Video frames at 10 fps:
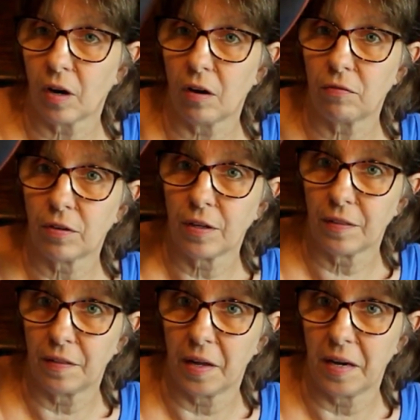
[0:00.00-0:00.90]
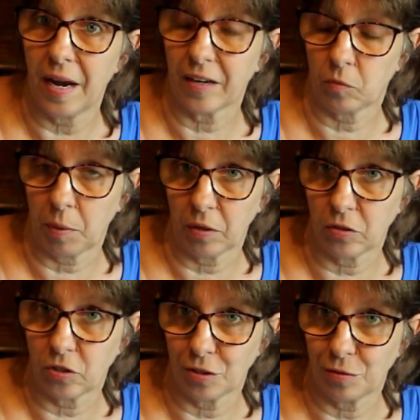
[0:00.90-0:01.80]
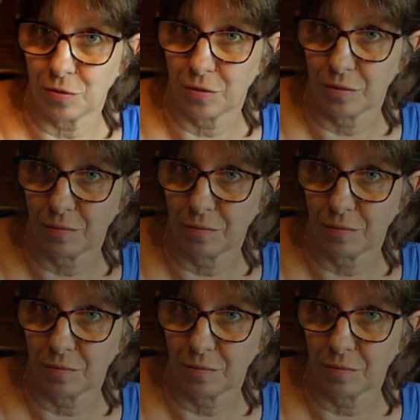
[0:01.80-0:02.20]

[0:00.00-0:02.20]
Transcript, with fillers: off the next pair of shoes.